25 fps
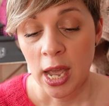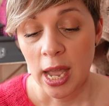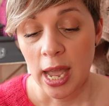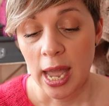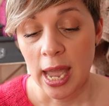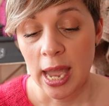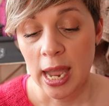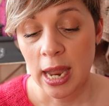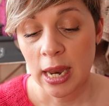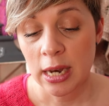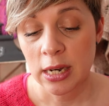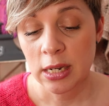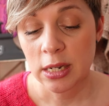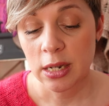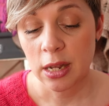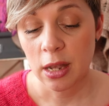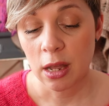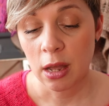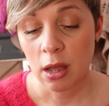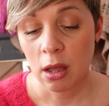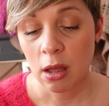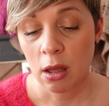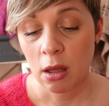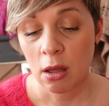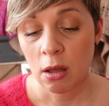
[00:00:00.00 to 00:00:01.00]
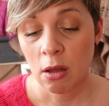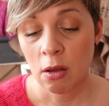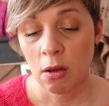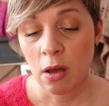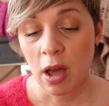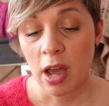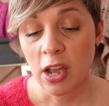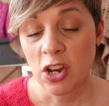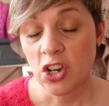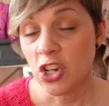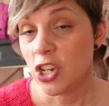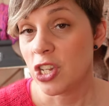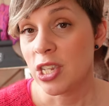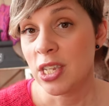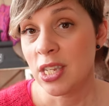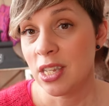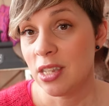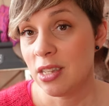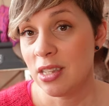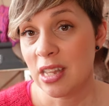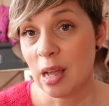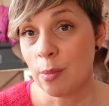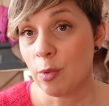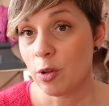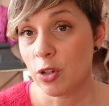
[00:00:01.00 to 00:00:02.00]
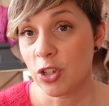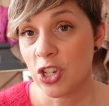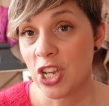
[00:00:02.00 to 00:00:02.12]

And I just double